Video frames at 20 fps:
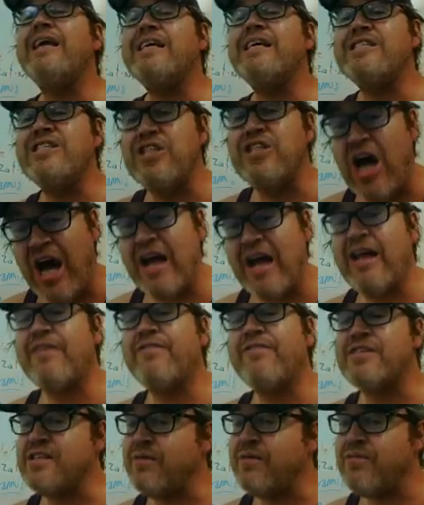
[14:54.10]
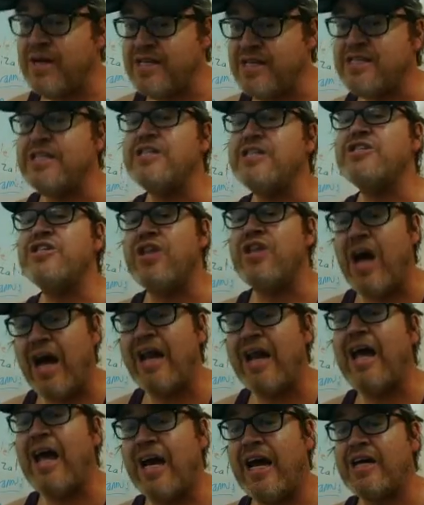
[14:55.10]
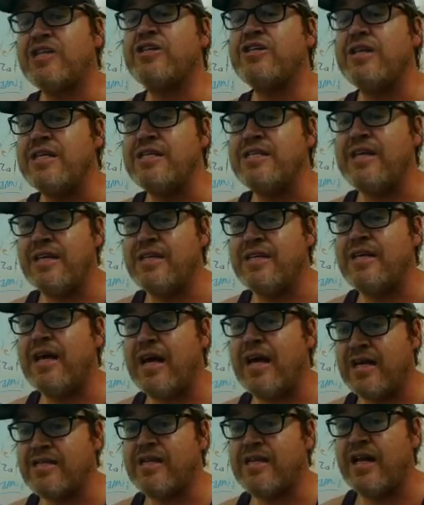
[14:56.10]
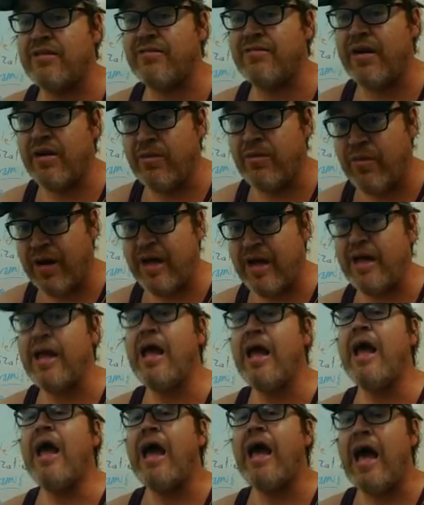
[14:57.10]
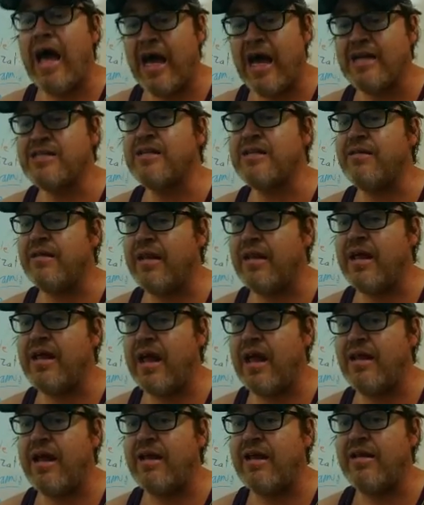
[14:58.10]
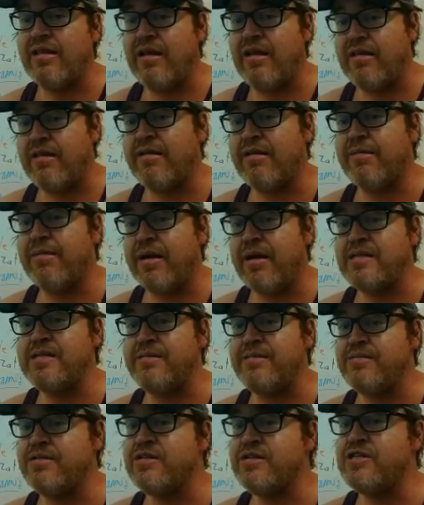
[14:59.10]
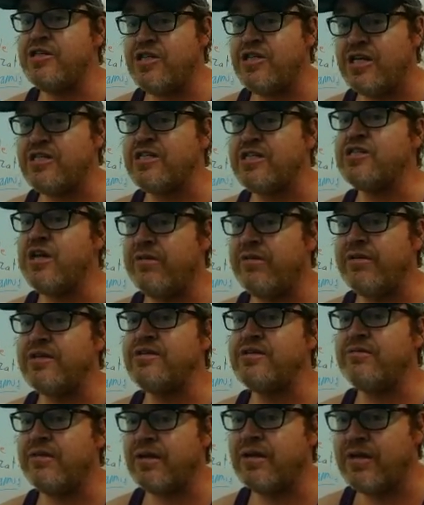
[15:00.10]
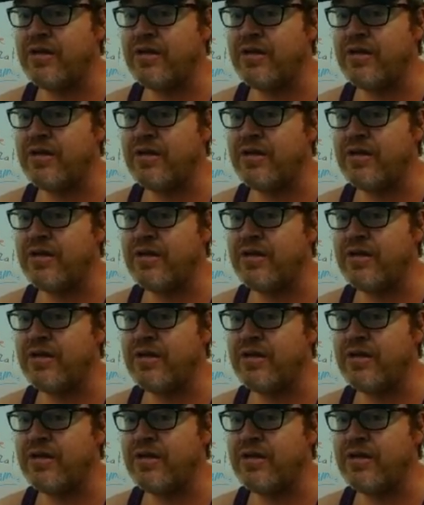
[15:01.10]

is not, for some reason, is not actually sent into exile right away, as the end of the play seems to suggest is going to